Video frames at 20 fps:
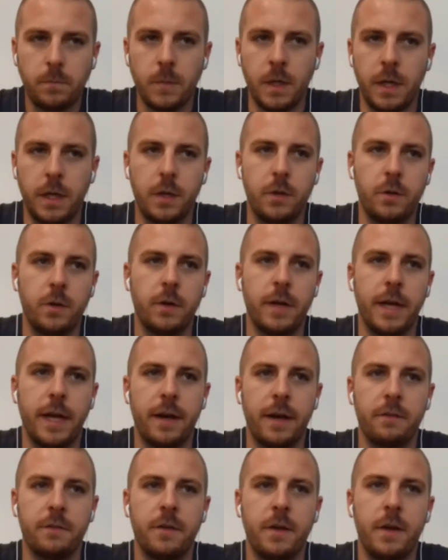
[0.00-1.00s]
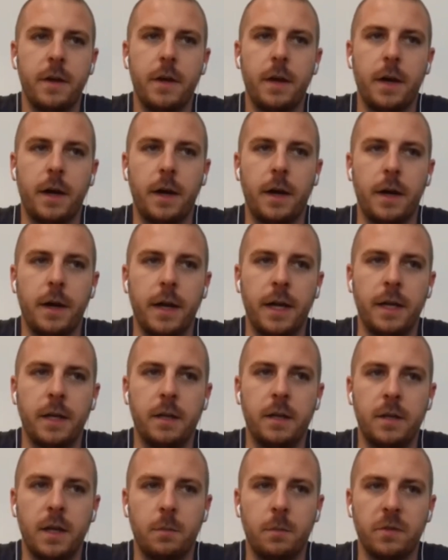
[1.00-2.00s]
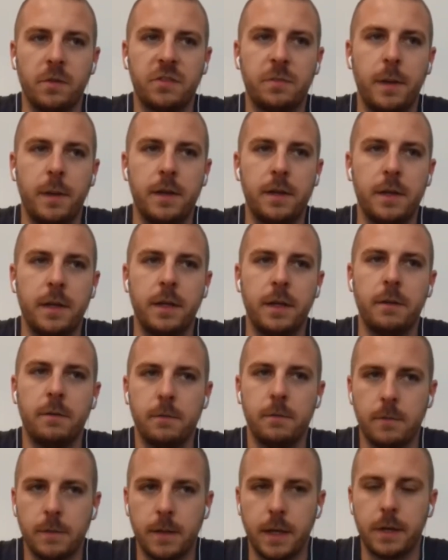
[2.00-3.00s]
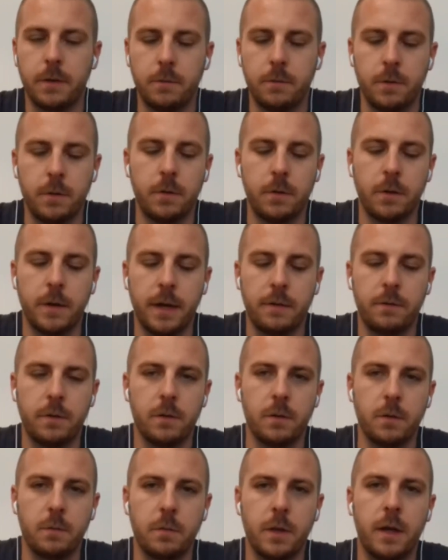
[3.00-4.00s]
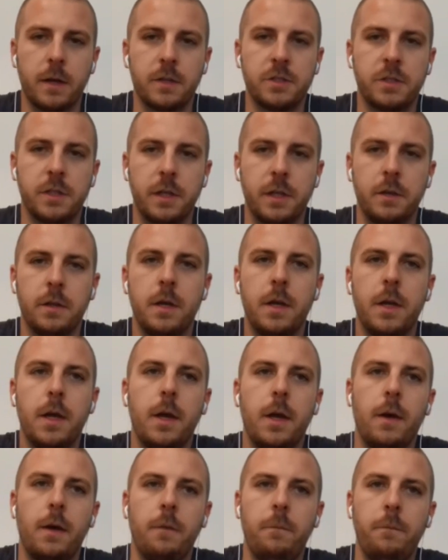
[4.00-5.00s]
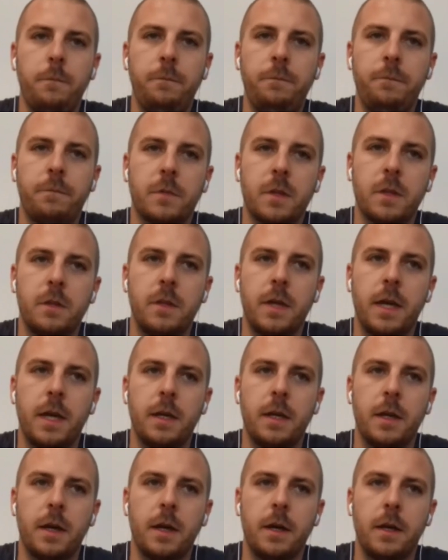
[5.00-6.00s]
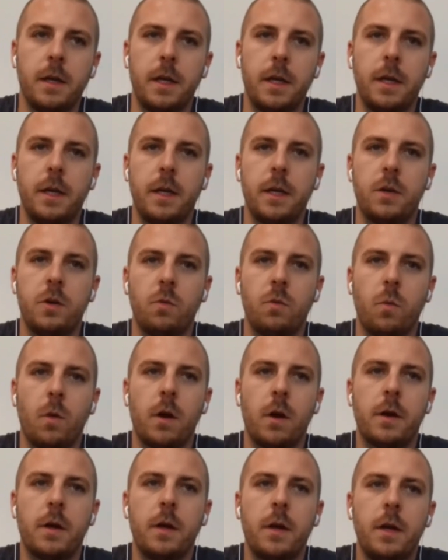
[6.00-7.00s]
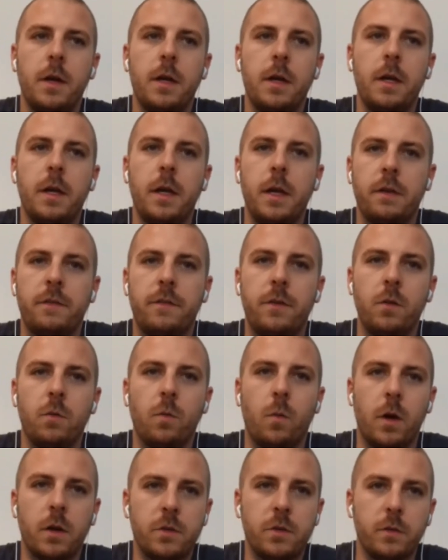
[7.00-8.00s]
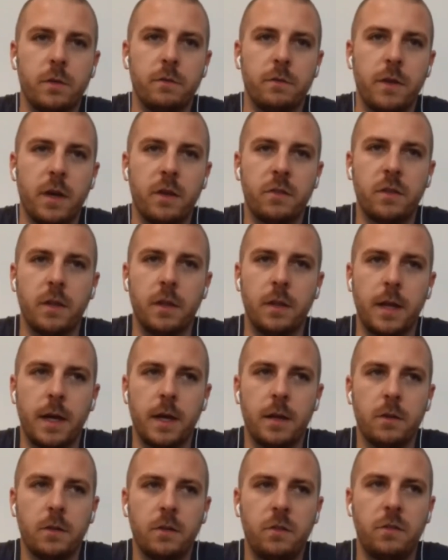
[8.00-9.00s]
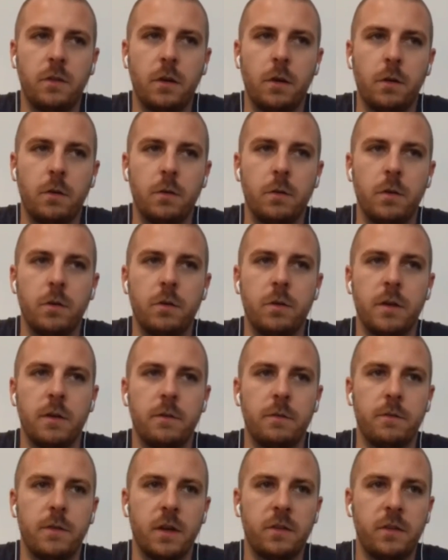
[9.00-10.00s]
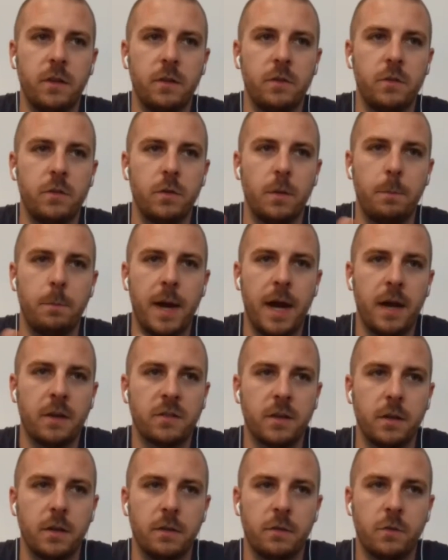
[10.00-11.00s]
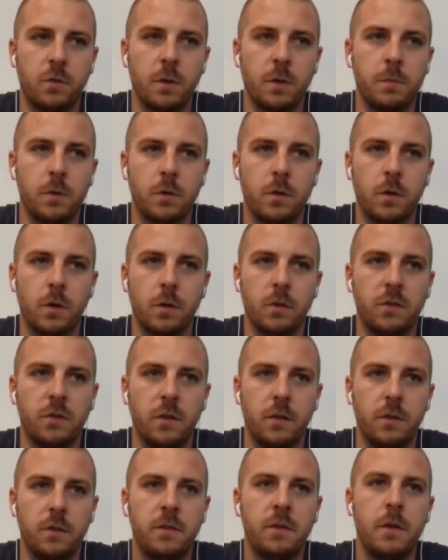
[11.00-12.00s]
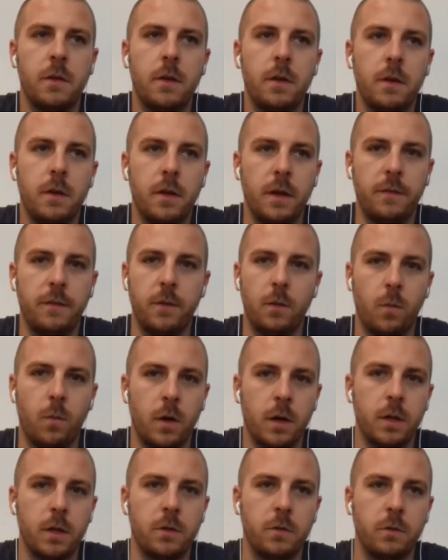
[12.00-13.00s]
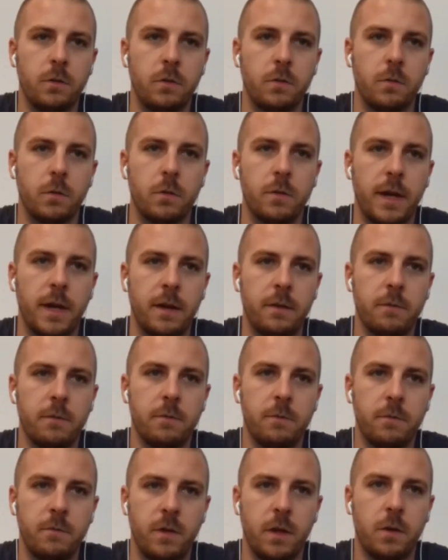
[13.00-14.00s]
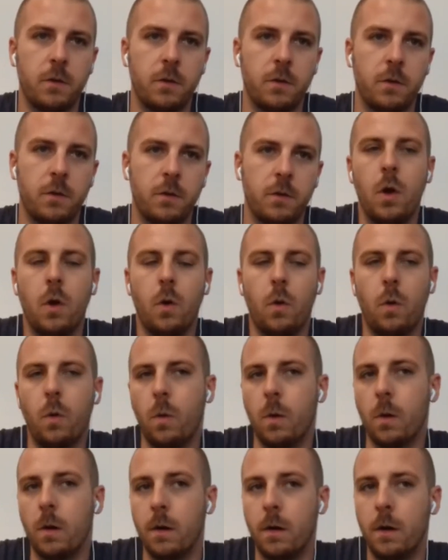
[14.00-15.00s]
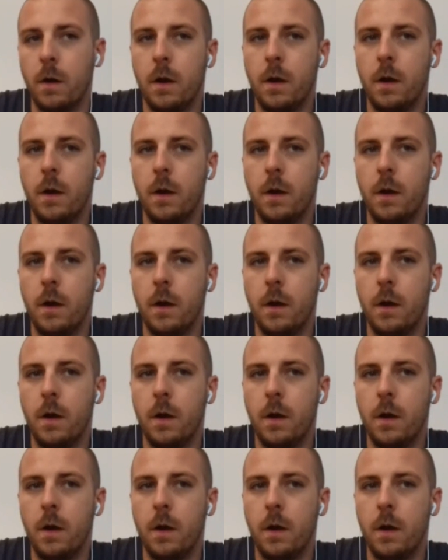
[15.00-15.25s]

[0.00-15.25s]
and you don't have any double spending like you don't have on the blockchain, then it could work if you want to invest in that. So you could invest into a basket of cryptocurrencies if you wanted to through that vehicle, or